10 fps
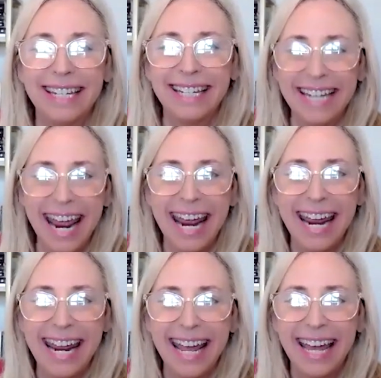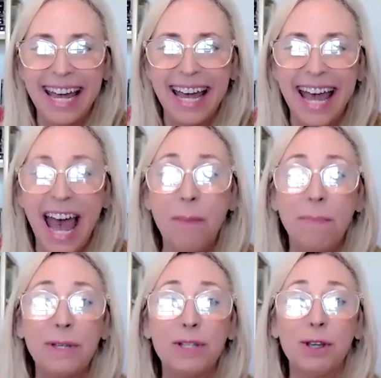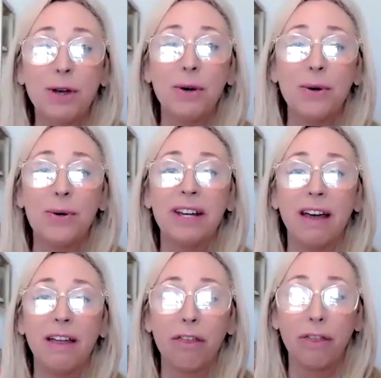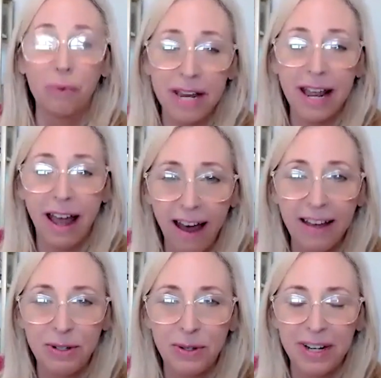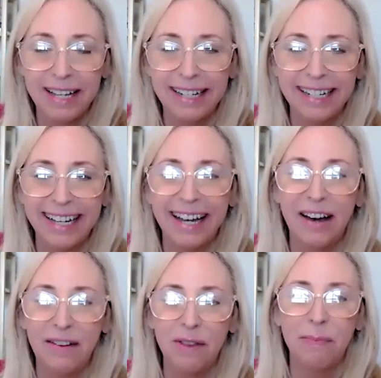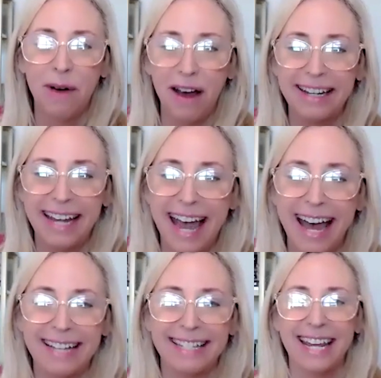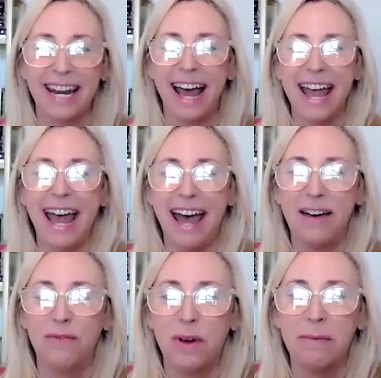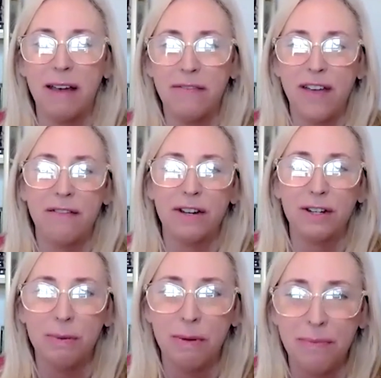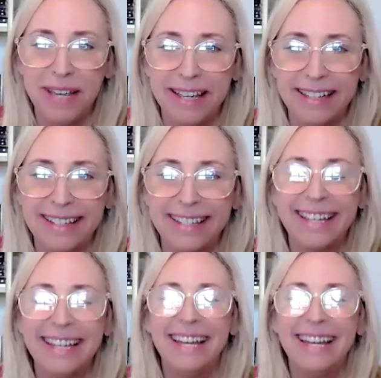Today, episode 300 of the podcast, and I have one of my favorite human beings